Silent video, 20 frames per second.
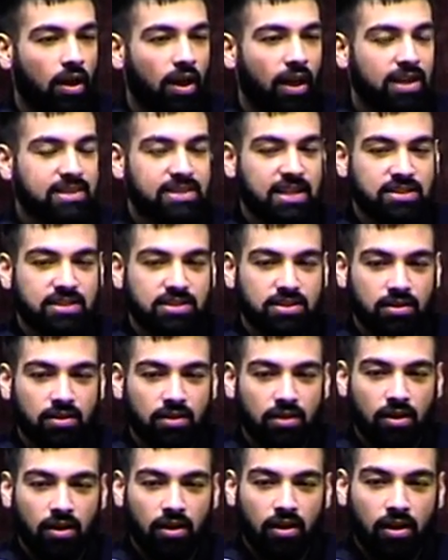He
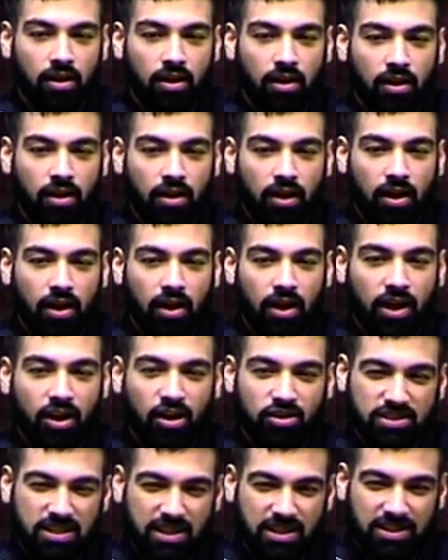
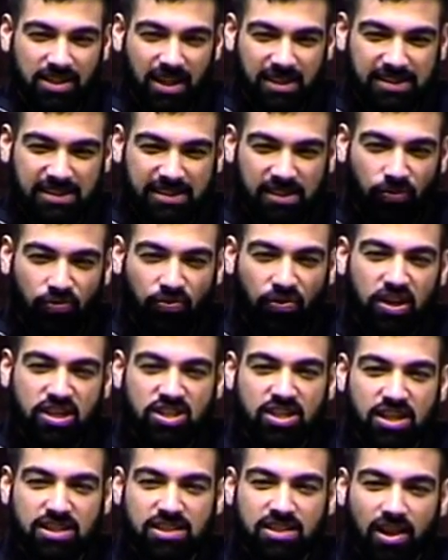goes, does the
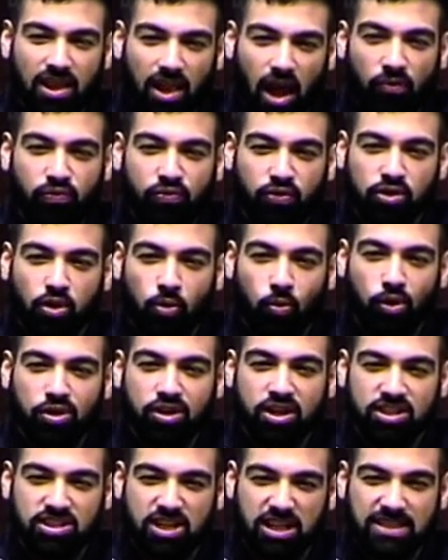fish's love for the
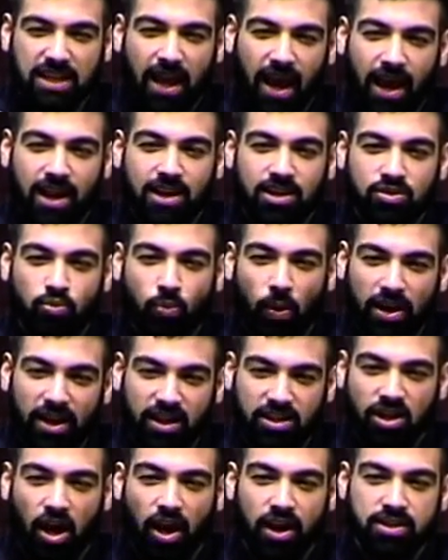water just end when
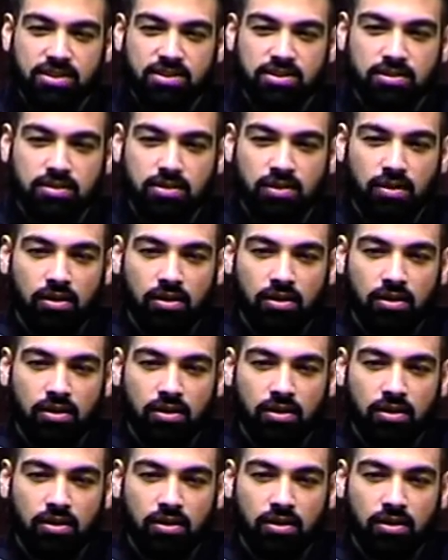it dies?